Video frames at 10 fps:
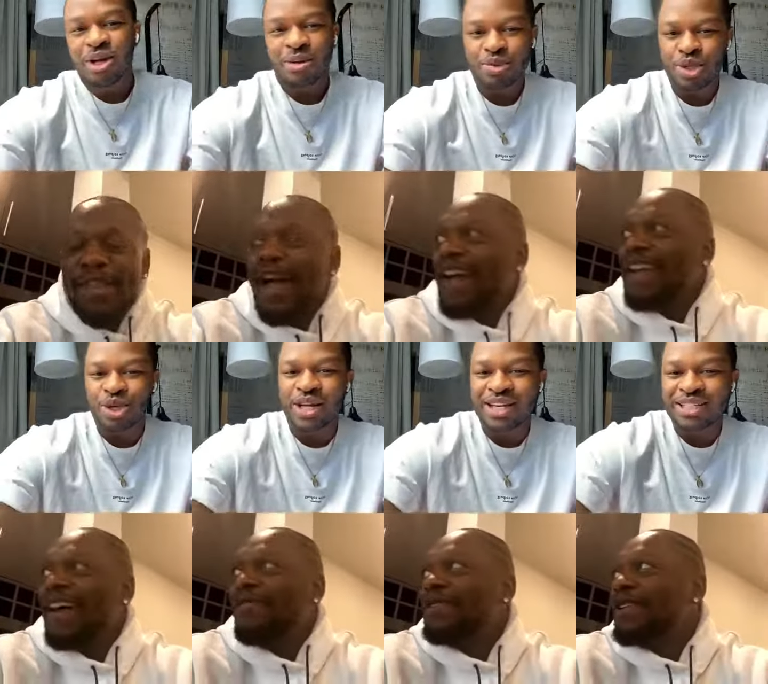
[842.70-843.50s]
Speaker 1: we're
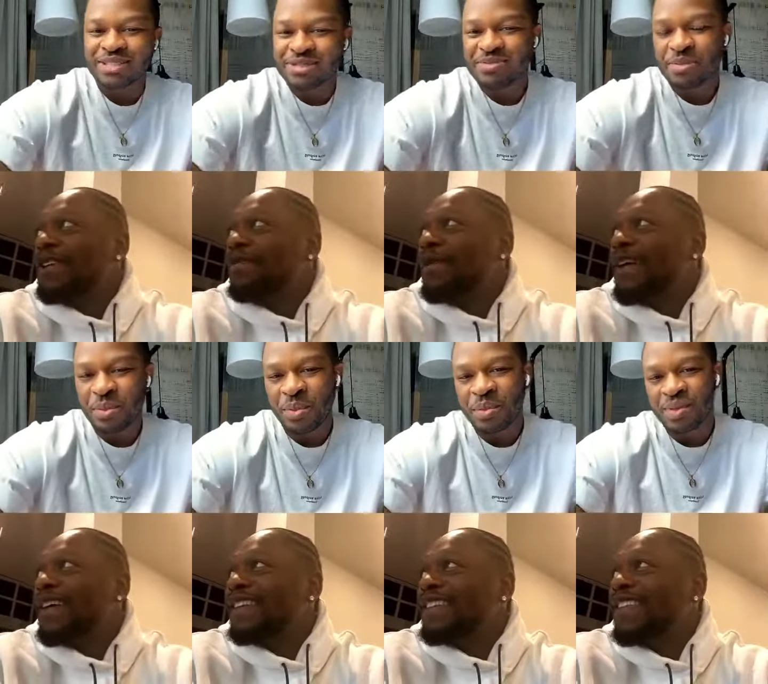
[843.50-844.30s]
good, man. You
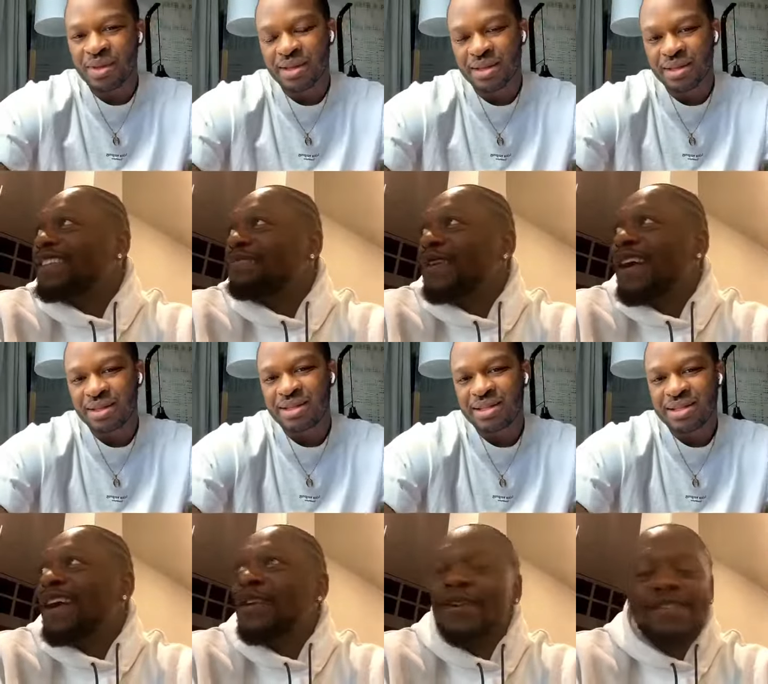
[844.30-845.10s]
listen, man, I got all the
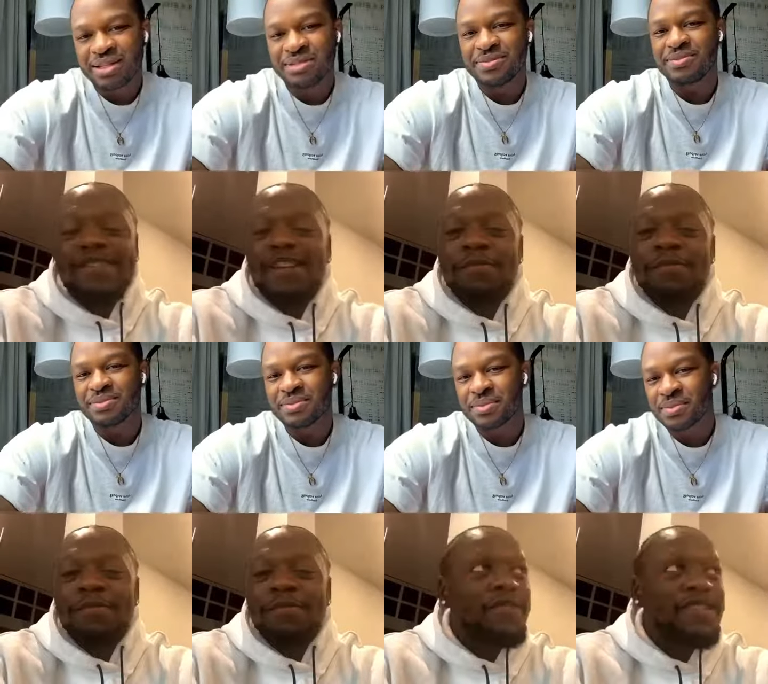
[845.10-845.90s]
time in the world for
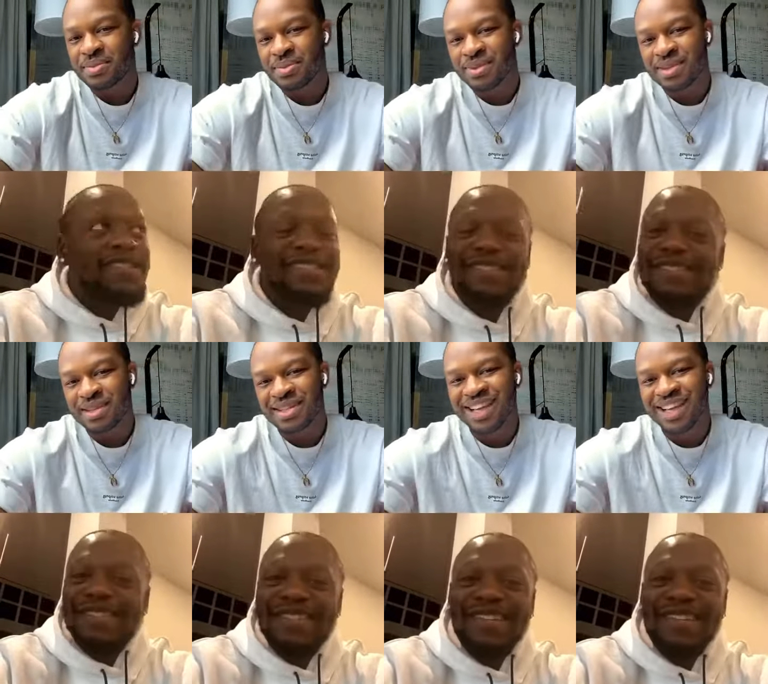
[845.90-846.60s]
this, so, yeah.